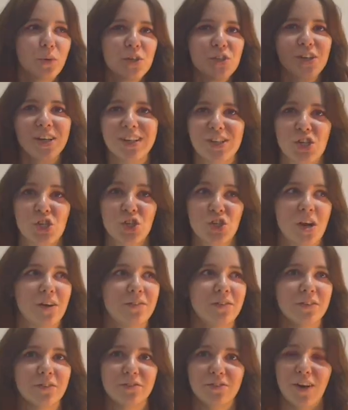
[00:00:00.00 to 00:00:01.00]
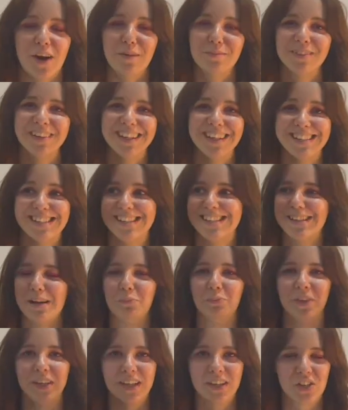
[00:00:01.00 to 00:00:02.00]
Where'd you get a shovel from? Is it
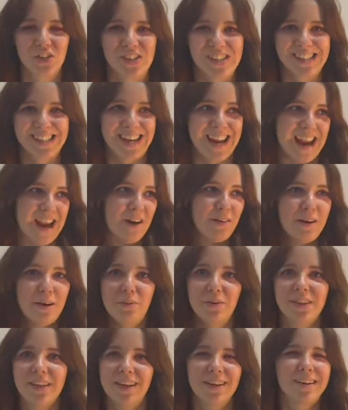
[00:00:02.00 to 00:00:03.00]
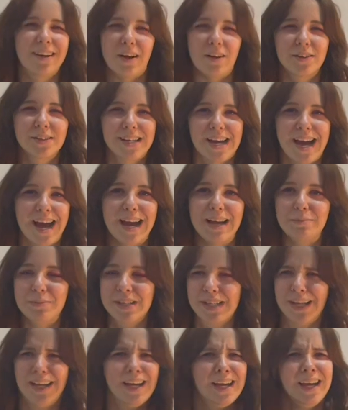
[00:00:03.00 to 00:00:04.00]
something you just carry with you at all
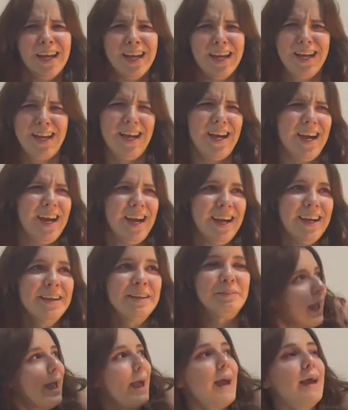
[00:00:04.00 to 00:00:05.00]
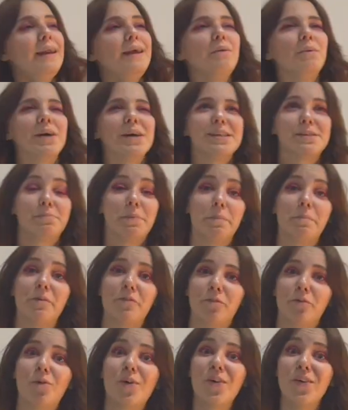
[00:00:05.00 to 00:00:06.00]
times? Huh? Anyways, but
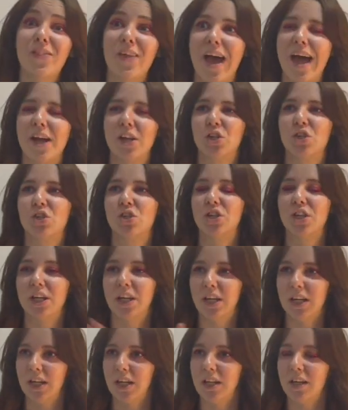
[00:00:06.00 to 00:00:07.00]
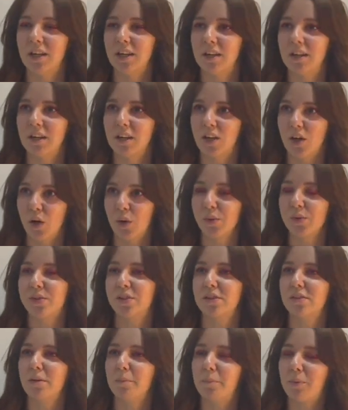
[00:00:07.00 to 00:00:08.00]
before that, she goes
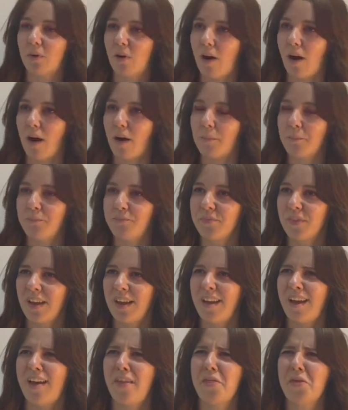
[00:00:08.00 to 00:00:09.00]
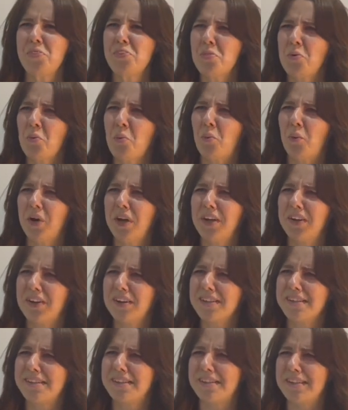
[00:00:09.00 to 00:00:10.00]
to the prom, and then the
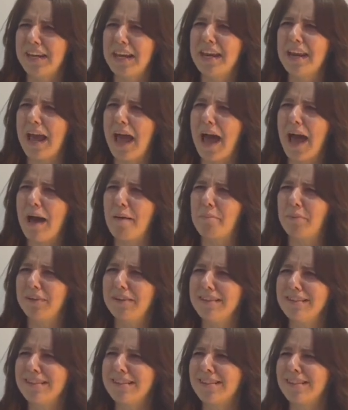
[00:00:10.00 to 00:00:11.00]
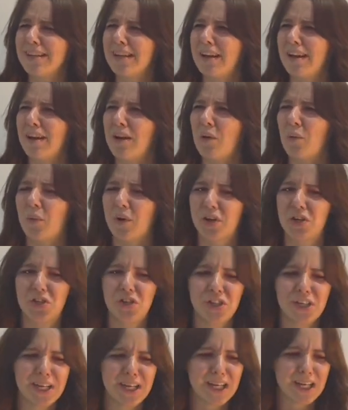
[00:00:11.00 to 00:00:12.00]
weirdest scene happens where
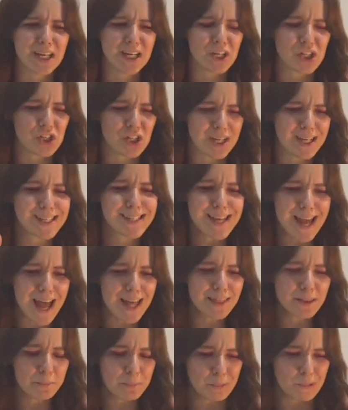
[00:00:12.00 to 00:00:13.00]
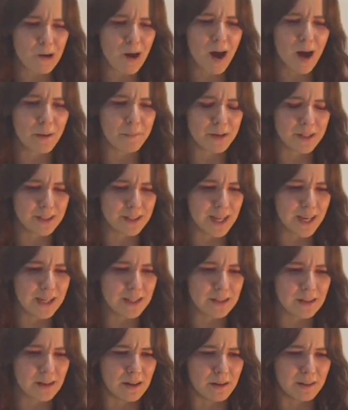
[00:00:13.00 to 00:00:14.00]
she she's at the prom at
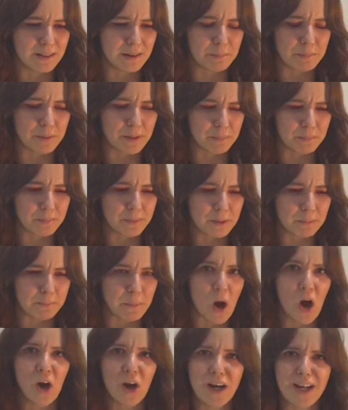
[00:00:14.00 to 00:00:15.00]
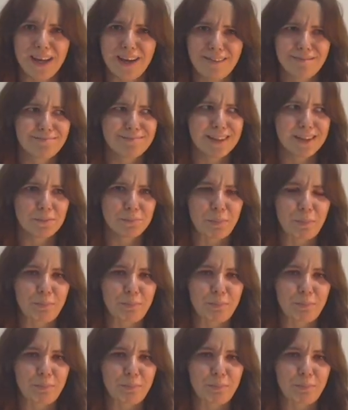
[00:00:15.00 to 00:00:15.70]
like the the, the, the party the